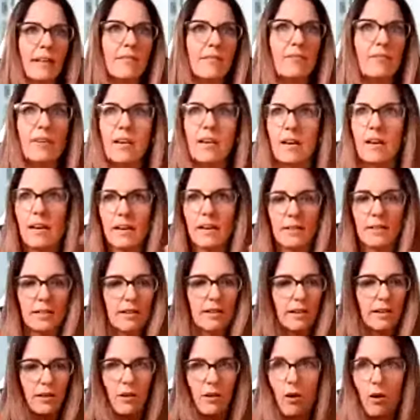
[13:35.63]
we in
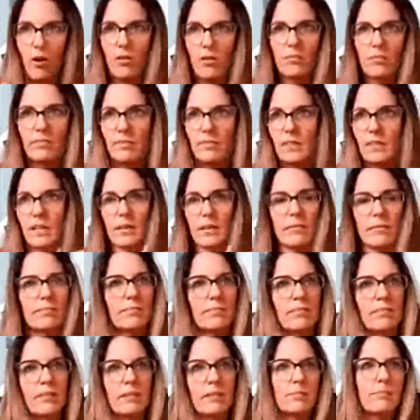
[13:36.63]
the
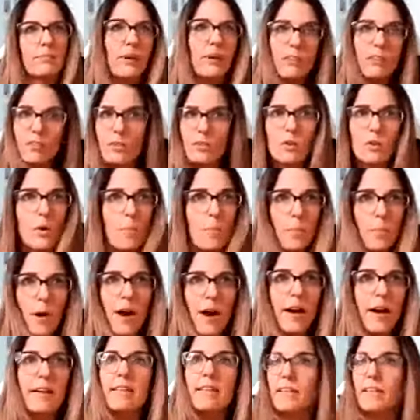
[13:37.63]
personal
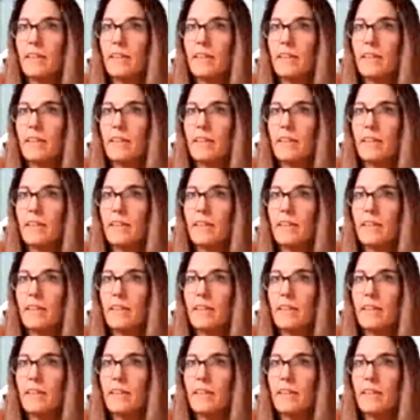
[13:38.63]
part,